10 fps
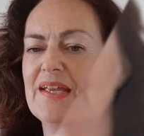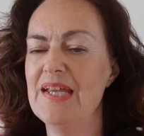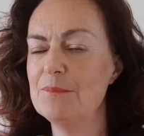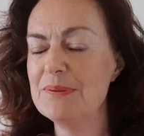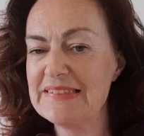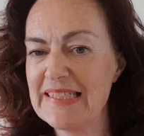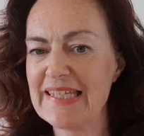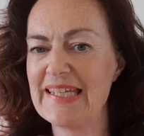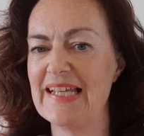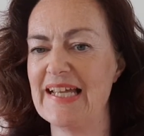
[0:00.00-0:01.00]
In
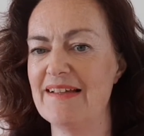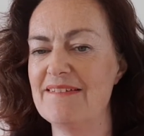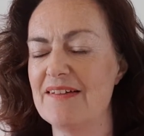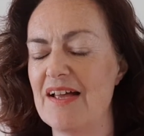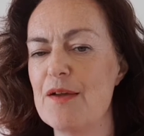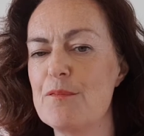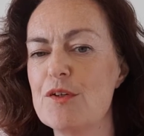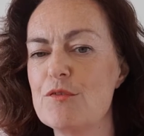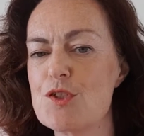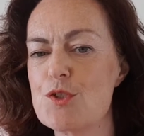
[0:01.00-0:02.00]
particular, I'm
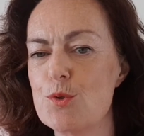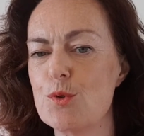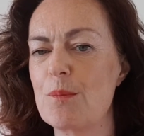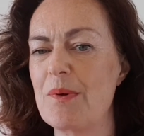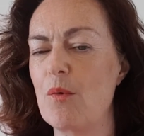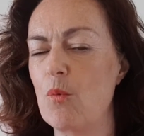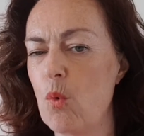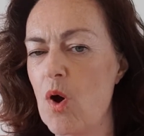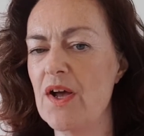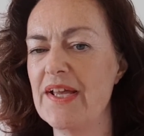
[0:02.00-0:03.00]
going to talk about
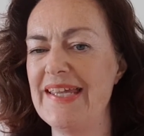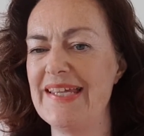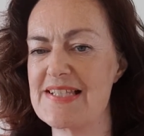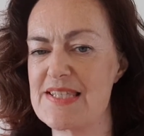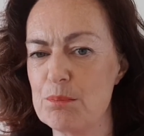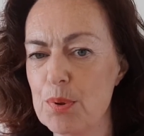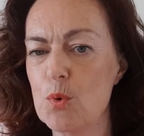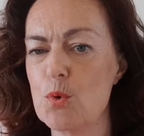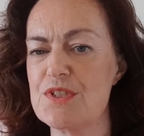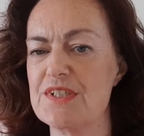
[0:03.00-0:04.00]
why it's
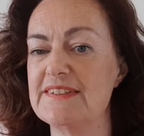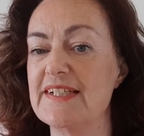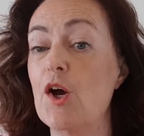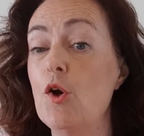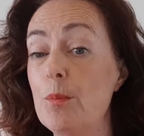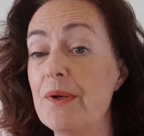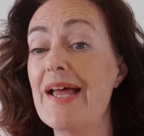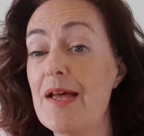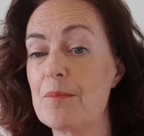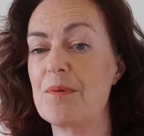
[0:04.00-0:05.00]
important to open
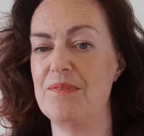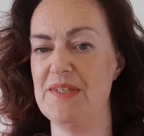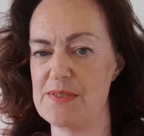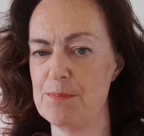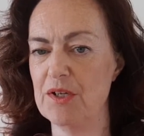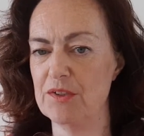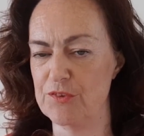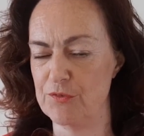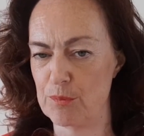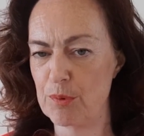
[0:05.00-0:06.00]
up this
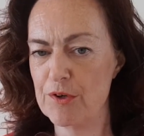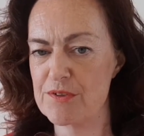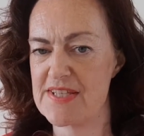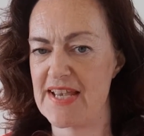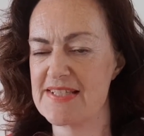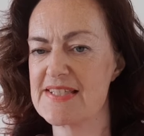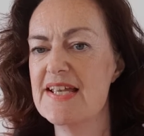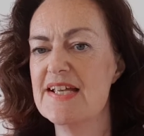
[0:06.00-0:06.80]
part of the process